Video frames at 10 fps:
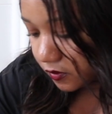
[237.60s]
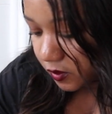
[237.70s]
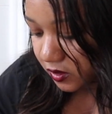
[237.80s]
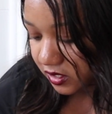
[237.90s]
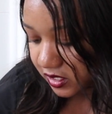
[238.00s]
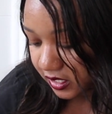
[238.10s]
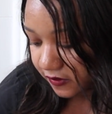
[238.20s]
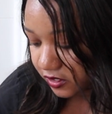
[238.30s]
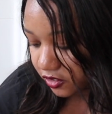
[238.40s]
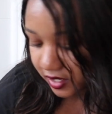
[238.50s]
We'll see
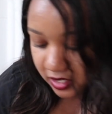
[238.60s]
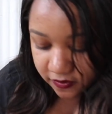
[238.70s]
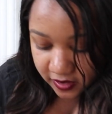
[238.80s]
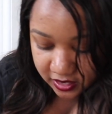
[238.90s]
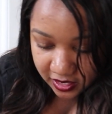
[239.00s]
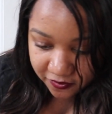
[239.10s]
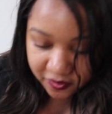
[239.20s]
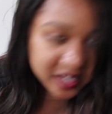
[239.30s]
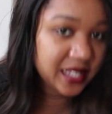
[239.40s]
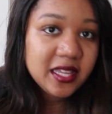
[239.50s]
if it transfers.
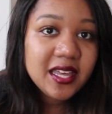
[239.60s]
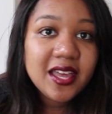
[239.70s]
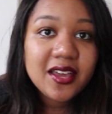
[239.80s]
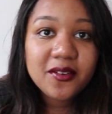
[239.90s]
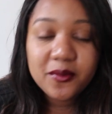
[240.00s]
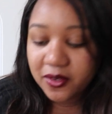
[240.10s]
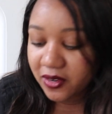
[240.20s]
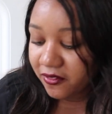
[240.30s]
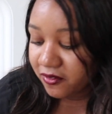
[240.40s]
We've got like